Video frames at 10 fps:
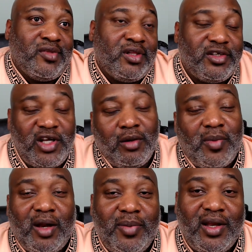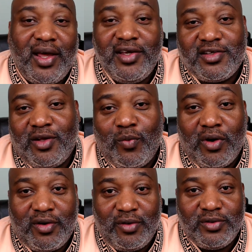legit might have been lazy, they didn't want
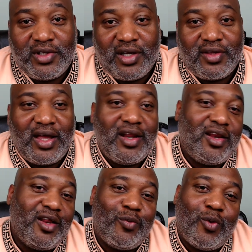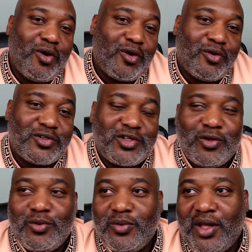to do something. I didn't, they didn't want to go to
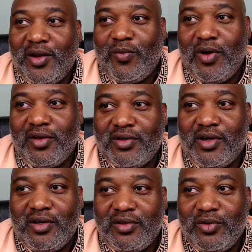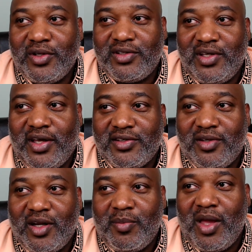school. They didn't want to uh, do this test.
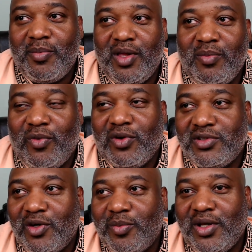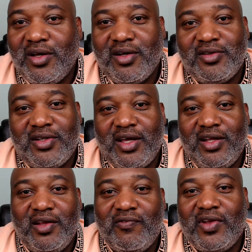And it may be more so because they
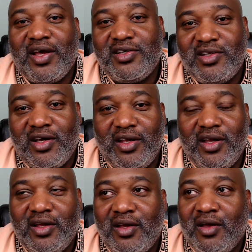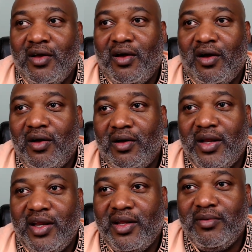didn't feel like studying. Uh,
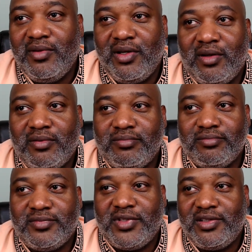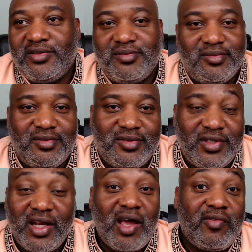they didn't, you know, just
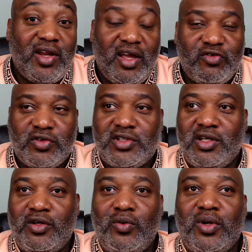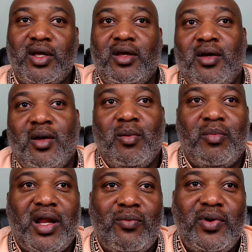didn't have an interest in doing it.
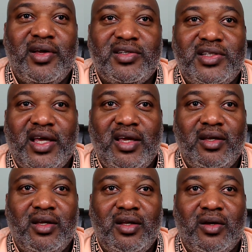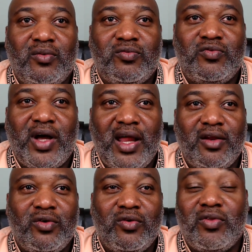But I will say, you know, try to
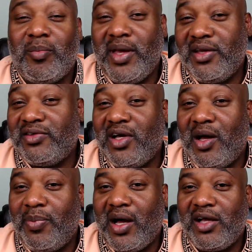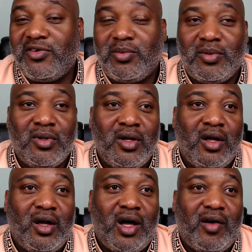do the best job possible
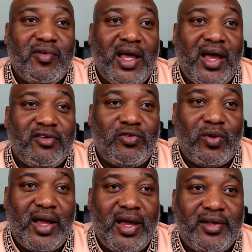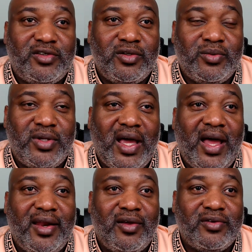of not trying to
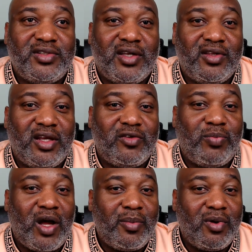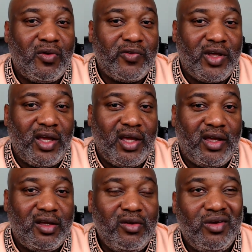diagnose something that's probably over your
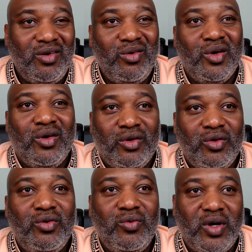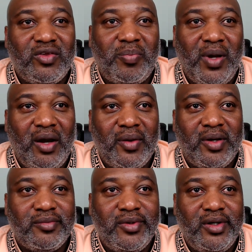head. You you you do as a parent,
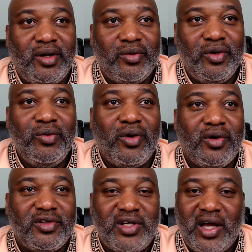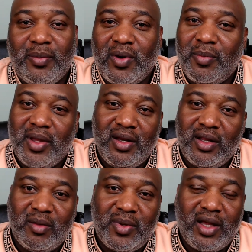you know, you know your child probably better than
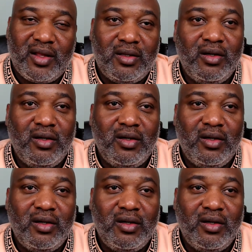anybody, you